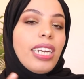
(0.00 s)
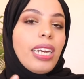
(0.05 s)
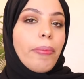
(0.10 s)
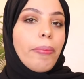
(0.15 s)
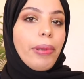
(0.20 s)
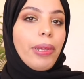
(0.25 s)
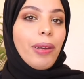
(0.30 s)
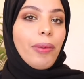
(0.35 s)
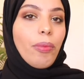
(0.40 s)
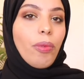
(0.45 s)
in
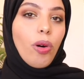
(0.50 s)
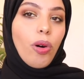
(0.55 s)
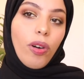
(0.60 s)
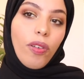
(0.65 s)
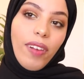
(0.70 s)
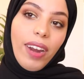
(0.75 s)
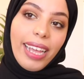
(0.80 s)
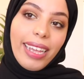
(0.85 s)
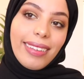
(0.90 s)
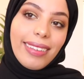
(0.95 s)
a bit more
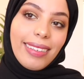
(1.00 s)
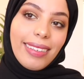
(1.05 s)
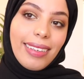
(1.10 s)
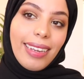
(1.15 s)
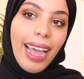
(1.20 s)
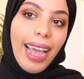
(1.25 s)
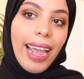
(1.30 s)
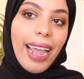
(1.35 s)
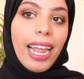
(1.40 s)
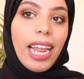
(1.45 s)
of like
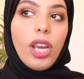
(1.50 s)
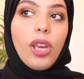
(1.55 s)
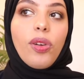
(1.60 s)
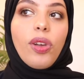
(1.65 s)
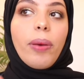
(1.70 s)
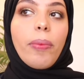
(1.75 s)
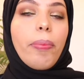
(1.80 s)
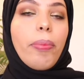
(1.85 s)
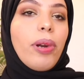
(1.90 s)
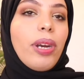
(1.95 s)
style. You
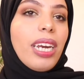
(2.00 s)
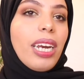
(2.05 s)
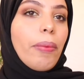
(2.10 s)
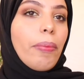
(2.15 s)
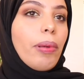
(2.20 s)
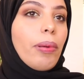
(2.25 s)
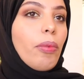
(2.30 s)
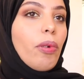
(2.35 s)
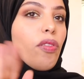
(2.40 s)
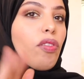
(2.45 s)
can put in a
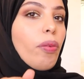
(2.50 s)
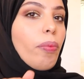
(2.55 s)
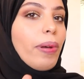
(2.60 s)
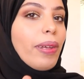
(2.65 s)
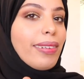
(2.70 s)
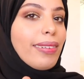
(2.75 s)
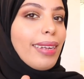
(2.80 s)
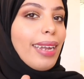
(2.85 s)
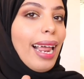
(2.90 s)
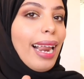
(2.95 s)
bit more of your
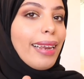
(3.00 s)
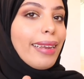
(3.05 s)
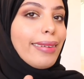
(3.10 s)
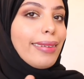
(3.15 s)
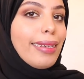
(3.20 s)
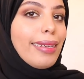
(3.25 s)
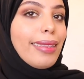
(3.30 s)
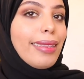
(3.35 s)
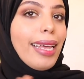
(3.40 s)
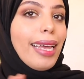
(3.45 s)

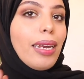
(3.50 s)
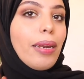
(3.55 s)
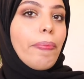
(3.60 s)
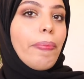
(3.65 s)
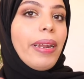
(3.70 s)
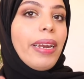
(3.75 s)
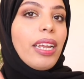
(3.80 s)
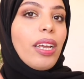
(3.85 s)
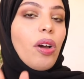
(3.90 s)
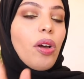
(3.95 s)
personality in there
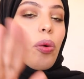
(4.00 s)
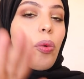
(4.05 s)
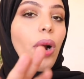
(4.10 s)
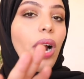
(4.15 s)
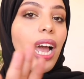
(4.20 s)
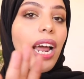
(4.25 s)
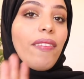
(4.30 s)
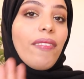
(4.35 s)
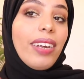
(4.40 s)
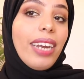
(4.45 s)
depending on
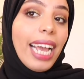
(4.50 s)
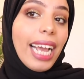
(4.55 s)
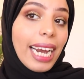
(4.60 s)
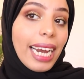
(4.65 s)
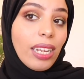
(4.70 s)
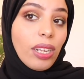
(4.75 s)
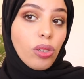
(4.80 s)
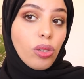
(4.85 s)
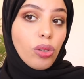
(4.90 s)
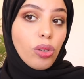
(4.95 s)
what kind of
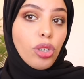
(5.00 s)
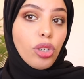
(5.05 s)
necklace you